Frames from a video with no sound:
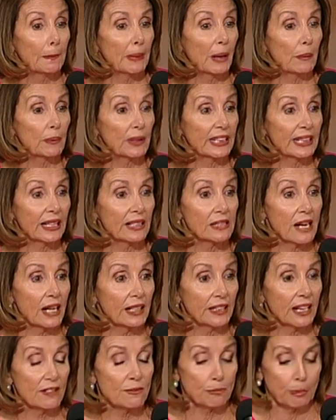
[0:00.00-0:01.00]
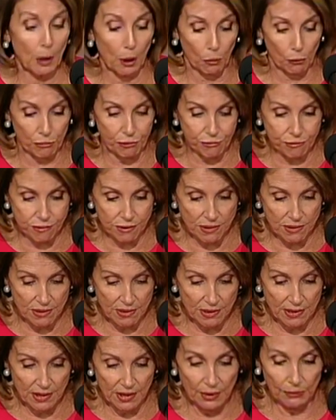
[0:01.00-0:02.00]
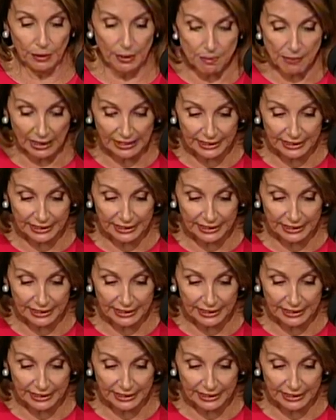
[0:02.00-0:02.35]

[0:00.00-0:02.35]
but we cannot have both. We